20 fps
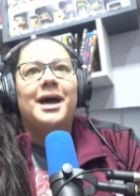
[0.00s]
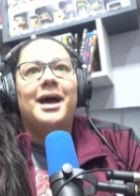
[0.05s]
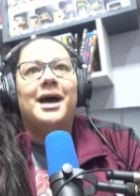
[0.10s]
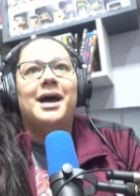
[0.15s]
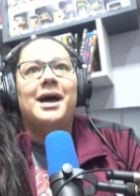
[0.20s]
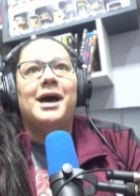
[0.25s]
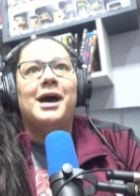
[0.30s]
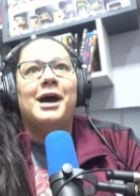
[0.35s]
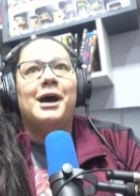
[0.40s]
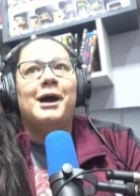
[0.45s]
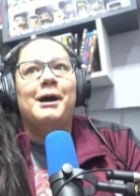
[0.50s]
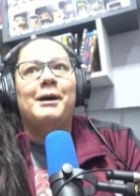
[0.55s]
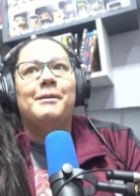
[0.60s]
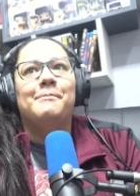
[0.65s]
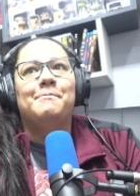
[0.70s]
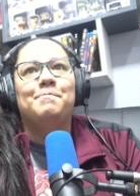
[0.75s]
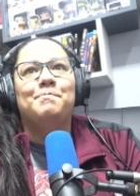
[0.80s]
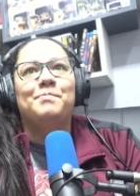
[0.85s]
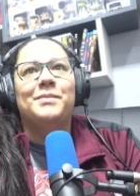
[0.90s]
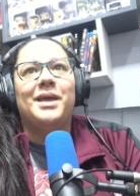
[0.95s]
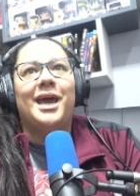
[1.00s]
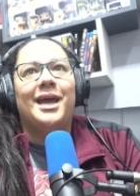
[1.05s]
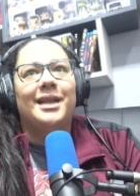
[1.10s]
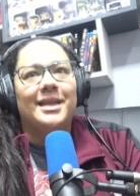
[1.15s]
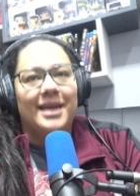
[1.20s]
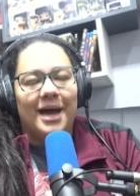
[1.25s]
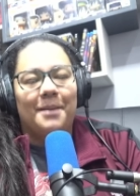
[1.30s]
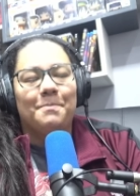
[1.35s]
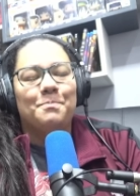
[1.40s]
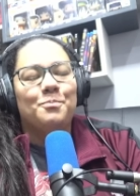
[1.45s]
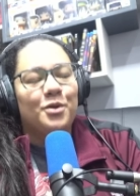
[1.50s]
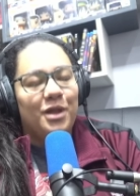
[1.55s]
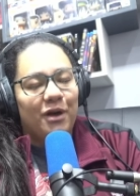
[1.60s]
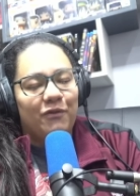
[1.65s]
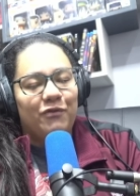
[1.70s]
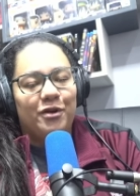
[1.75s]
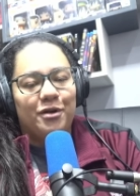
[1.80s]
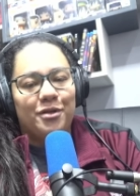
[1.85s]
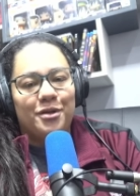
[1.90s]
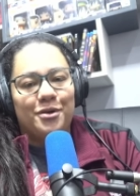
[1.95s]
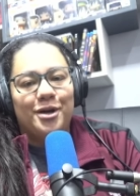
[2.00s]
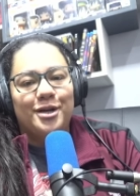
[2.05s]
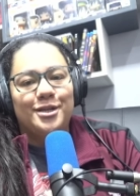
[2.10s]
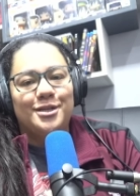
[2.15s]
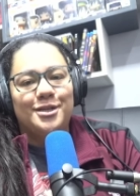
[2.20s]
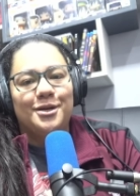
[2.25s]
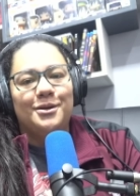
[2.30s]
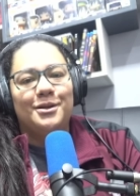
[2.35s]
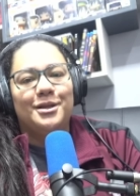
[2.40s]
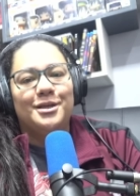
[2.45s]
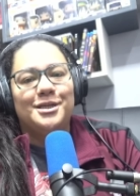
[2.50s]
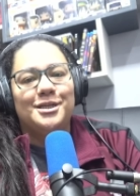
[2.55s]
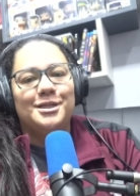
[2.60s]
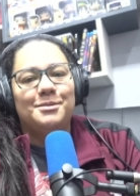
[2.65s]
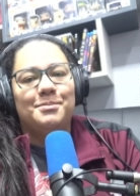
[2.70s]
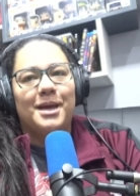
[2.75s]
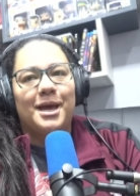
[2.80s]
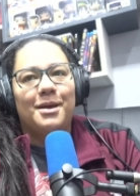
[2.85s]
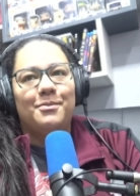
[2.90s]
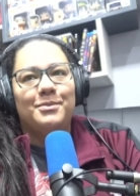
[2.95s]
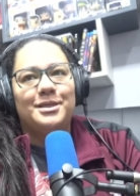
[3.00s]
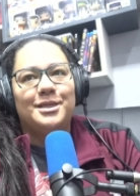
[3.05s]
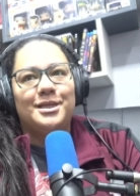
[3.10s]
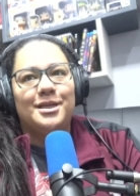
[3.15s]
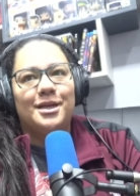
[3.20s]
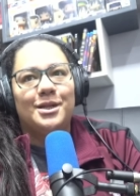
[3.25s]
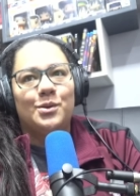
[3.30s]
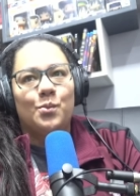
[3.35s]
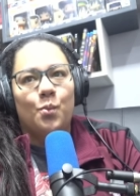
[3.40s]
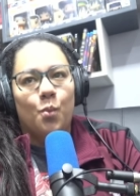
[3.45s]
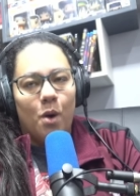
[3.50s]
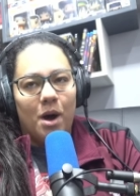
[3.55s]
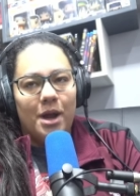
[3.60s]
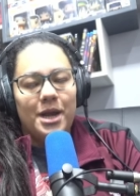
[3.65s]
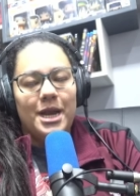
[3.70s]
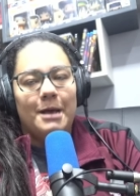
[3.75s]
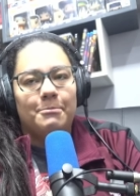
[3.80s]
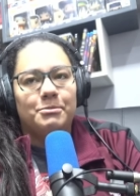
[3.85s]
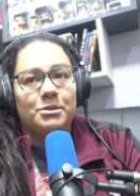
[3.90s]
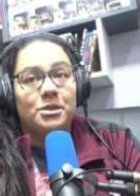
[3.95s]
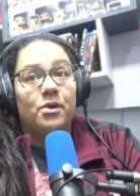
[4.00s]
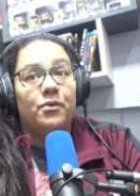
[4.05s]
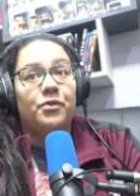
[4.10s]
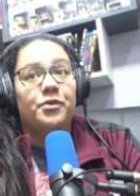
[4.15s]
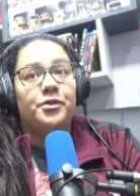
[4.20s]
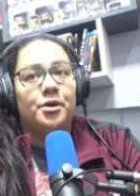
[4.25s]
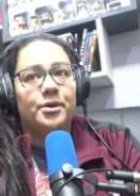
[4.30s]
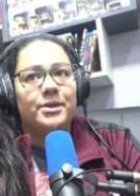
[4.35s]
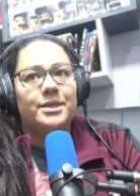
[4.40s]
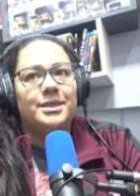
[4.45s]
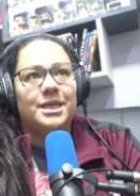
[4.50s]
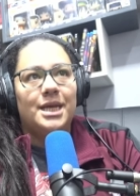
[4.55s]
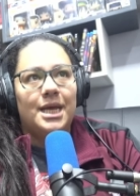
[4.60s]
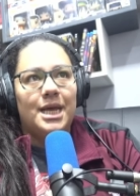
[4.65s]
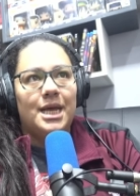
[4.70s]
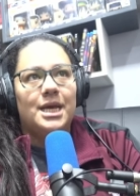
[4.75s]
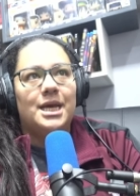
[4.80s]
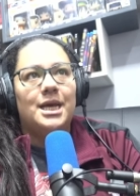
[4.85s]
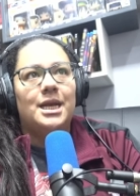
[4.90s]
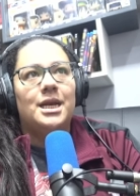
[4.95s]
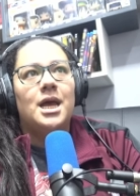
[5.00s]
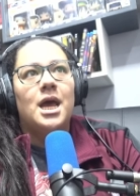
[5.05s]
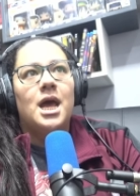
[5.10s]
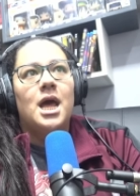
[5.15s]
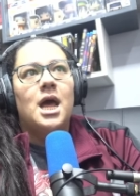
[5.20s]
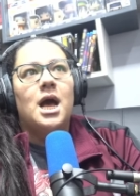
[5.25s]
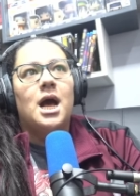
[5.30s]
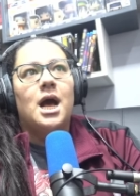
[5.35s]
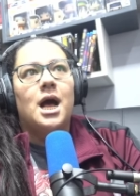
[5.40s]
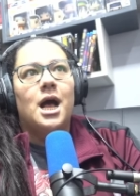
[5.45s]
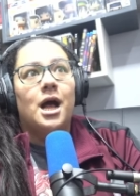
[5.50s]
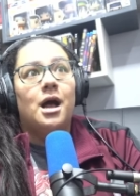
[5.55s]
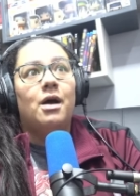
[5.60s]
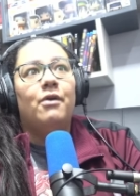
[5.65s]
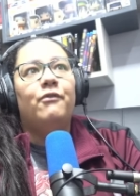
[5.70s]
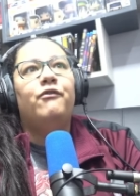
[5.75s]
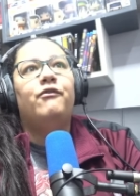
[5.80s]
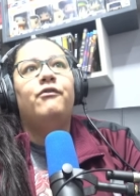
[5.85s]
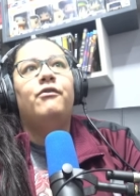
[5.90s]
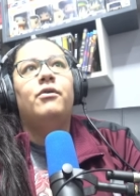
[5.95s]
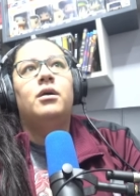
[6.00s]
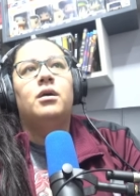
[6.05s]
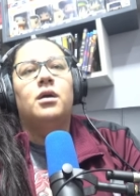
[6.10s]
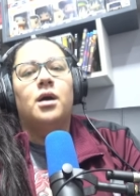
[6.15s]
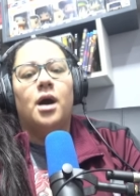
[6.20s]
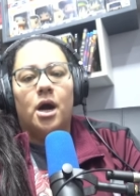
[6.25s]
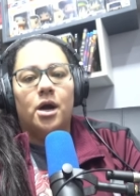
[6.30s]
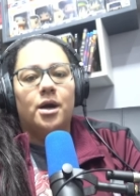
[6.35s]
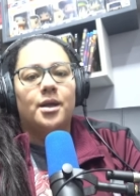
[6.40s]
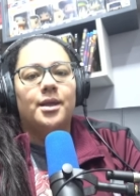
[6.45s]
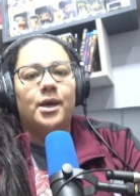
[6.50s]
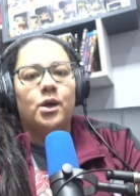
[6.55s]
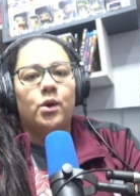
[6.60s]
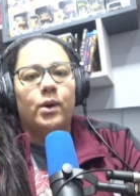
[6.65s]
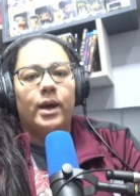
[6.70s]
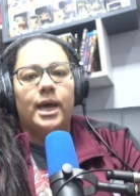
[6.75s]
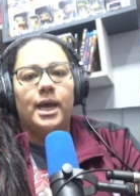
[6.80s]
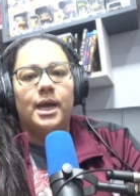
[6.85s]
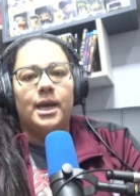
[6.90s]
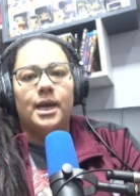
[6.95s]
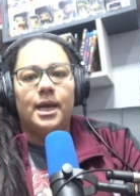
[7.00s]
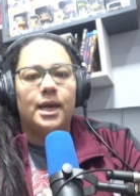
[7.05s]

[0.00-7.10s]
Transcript: Um, and yeah, without further ado, let's just begin with season 1, episode 13 of Harley Quinn.